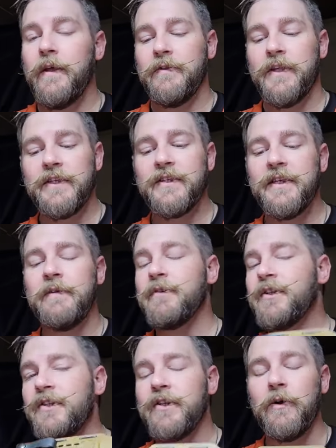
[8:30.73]
This
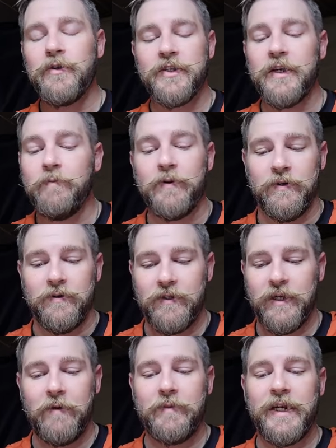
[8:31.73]
seems so simple.
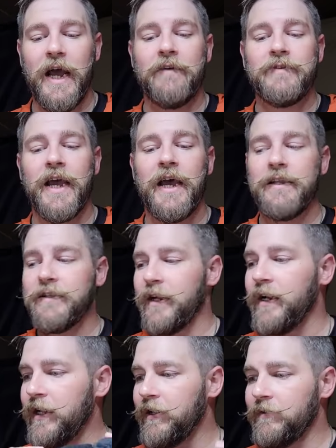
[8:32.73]
I mean, I've got
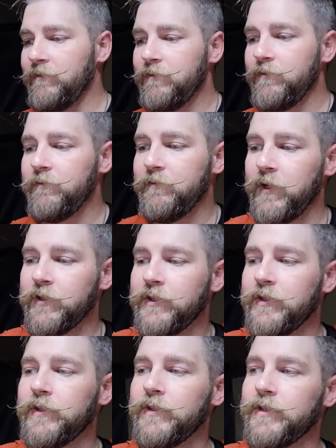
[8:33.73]
uh,
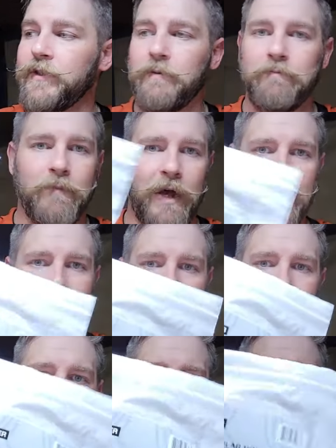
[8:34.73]
PHLster's
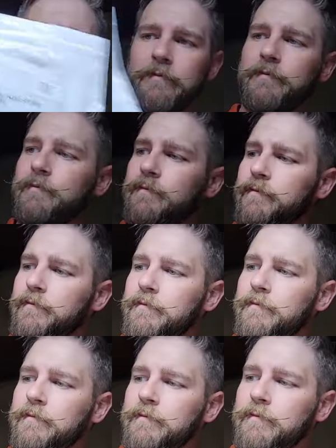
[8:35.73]
modular
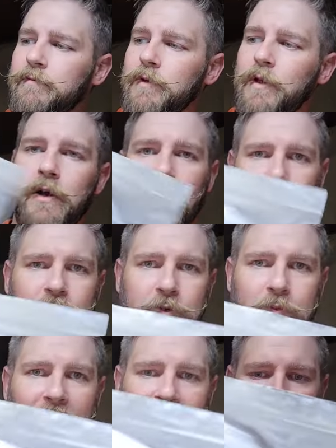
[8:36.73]

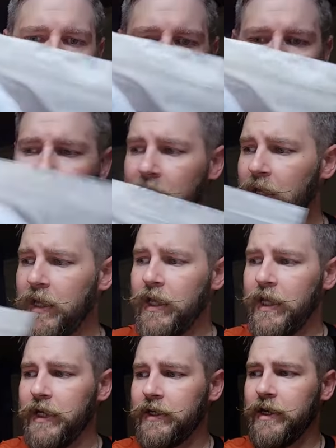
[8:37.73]
holster wedge kit.
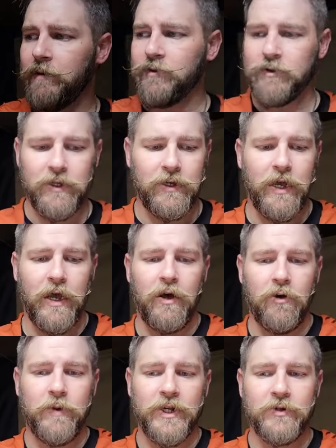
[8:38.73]
It comes with a, a
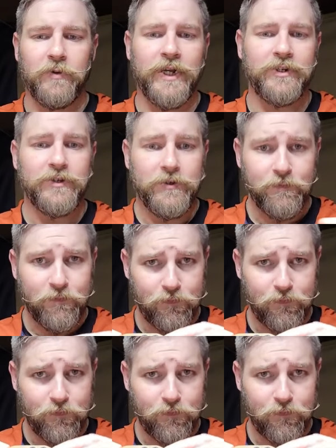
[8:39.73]
whole bunch of wedges